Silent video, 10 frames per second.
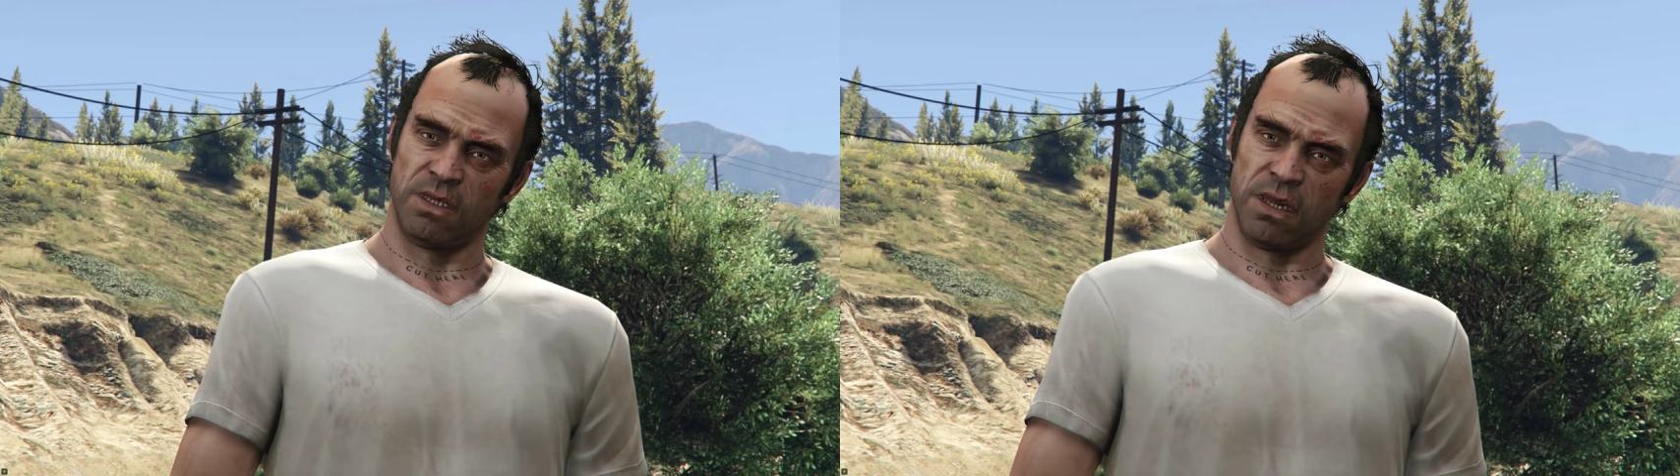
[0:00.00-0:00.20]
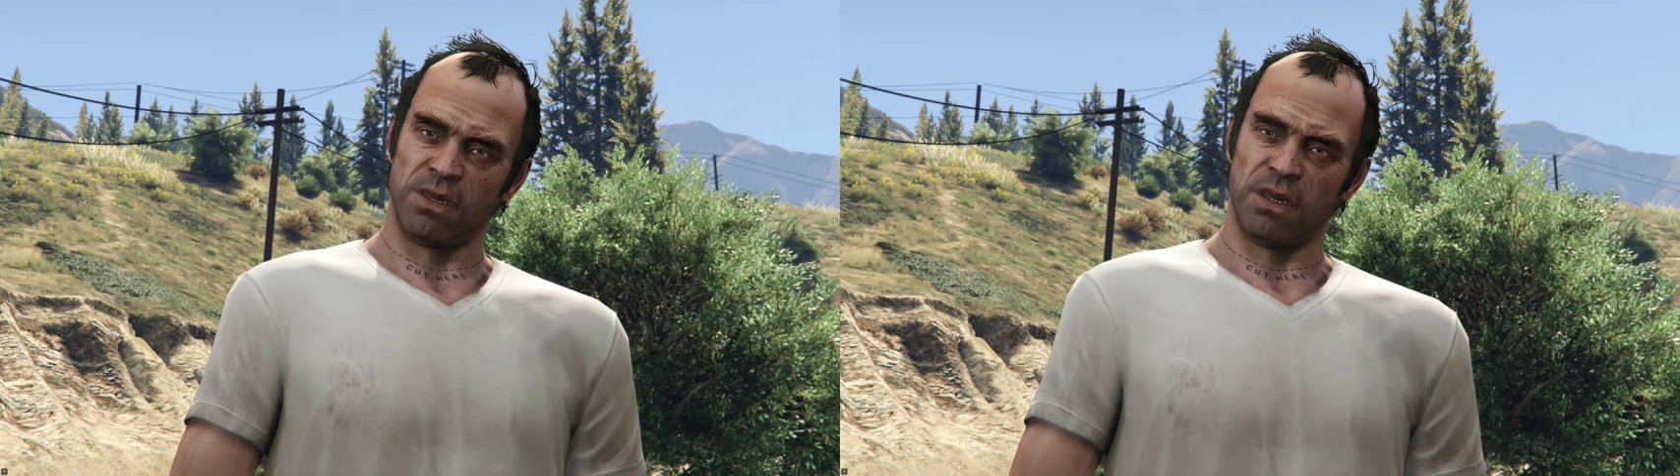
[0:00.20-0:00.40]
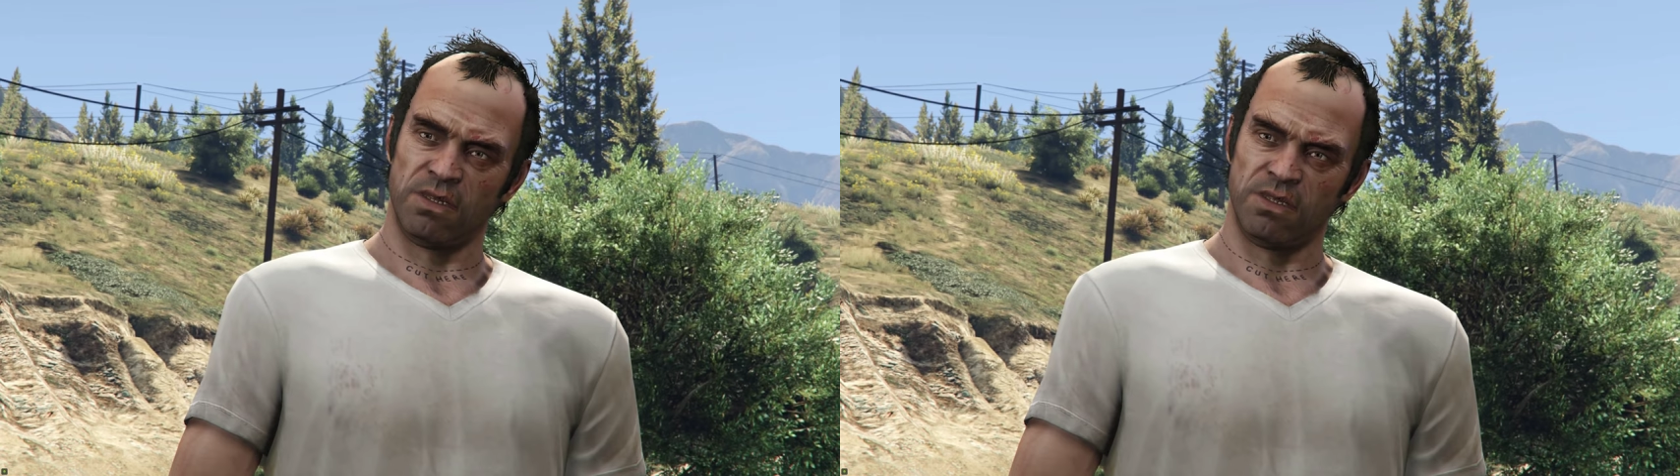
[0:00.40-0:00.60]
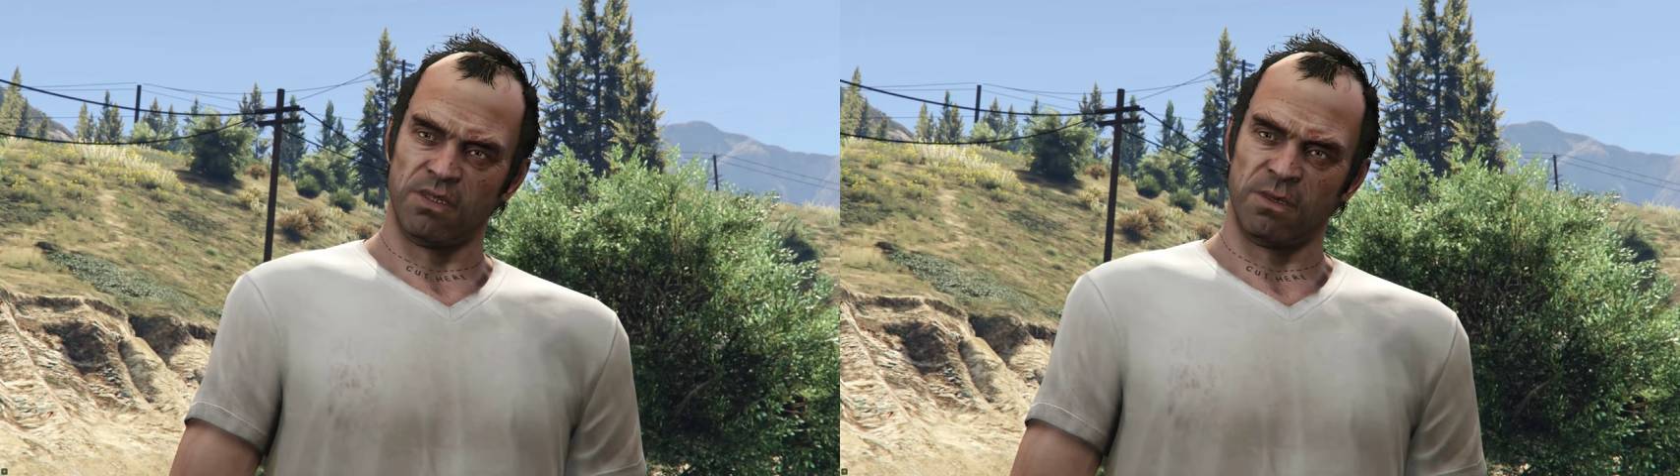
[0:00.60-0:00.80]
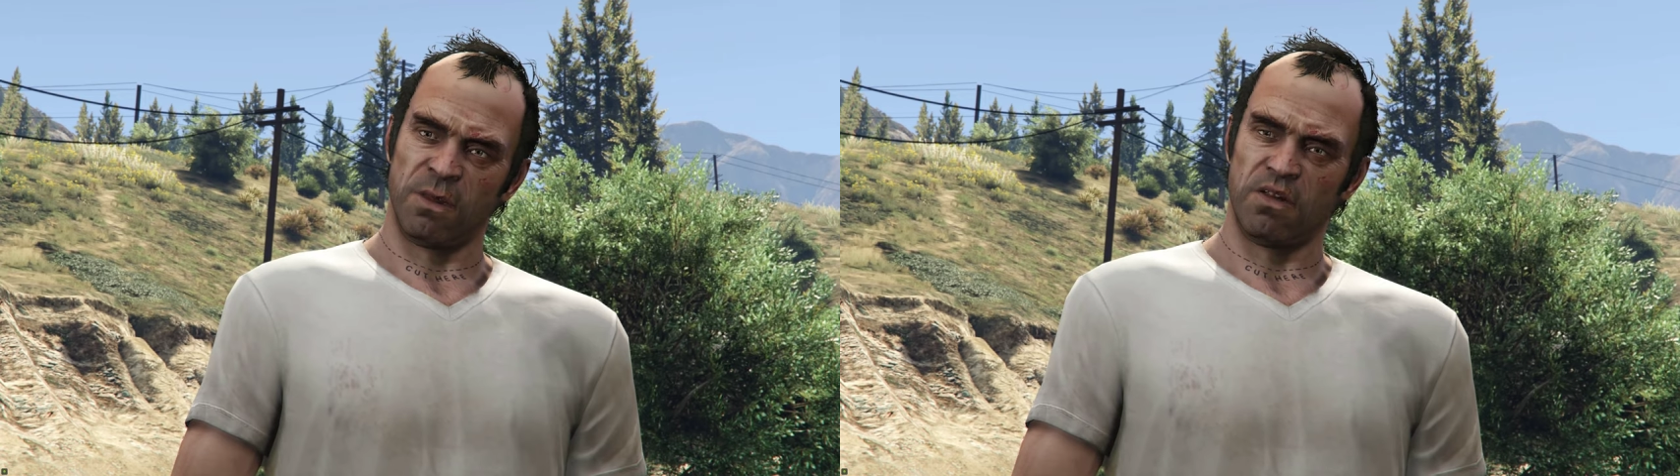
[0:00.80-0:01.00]
Oh,
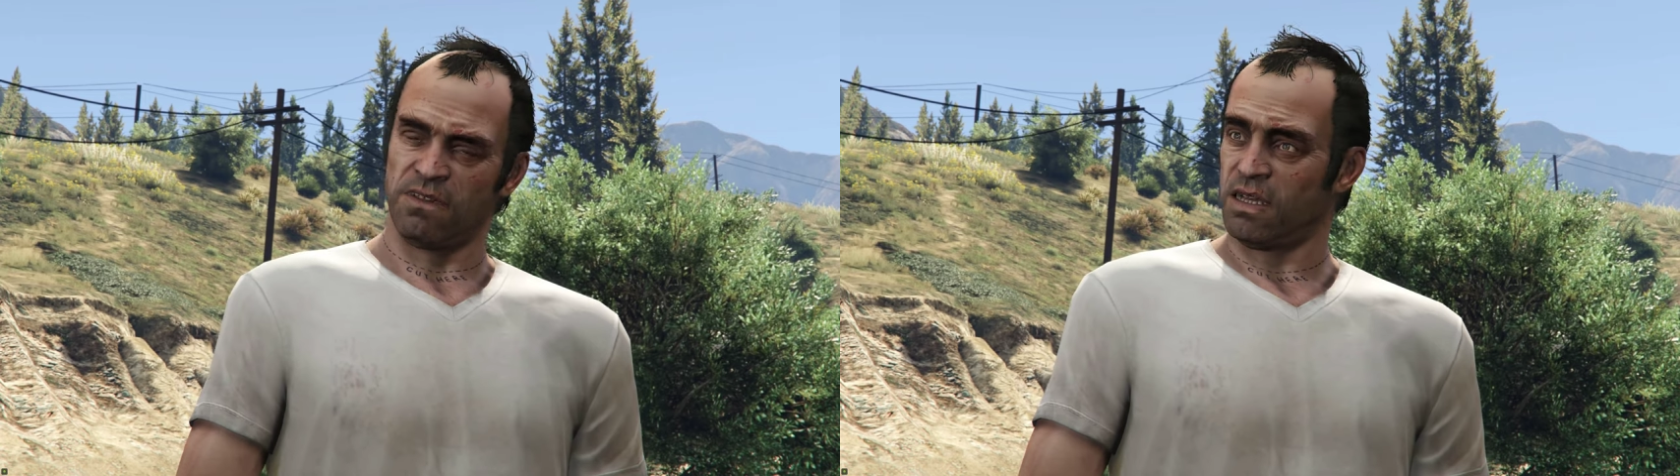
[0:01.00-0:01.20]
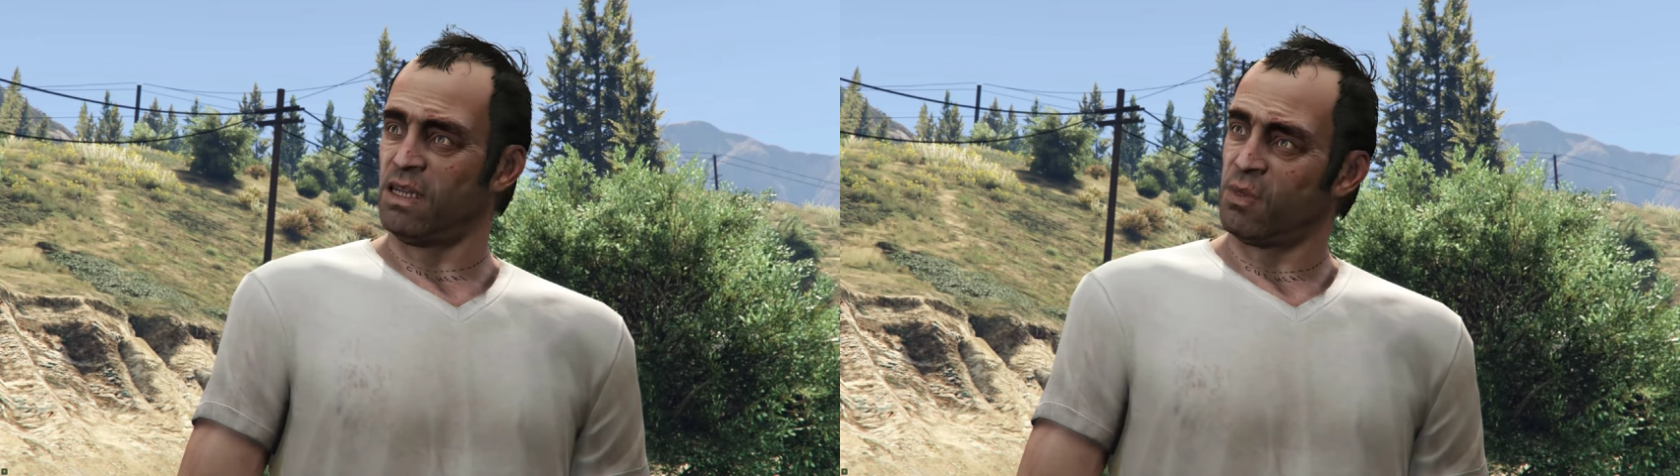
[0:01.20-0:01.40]
that's perfect.